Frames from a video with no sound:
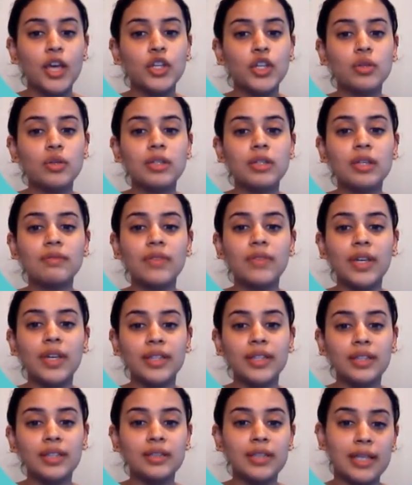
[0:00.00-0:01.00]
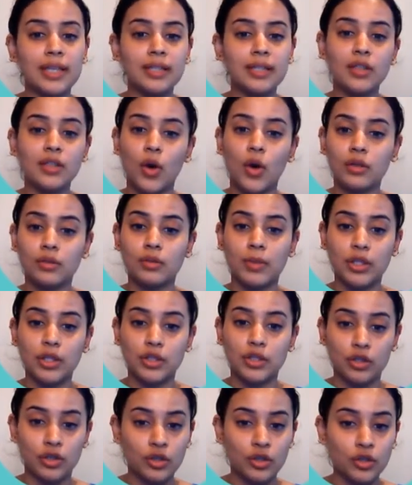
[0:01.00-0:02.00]
using various test
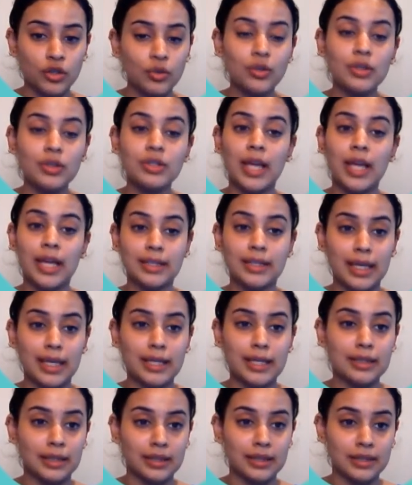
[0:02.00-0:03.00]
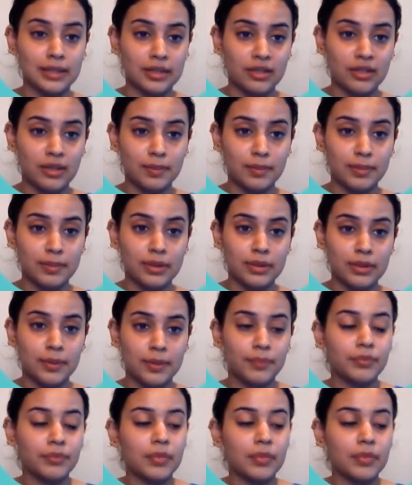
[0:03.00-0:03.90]
automation tools and testing scripts.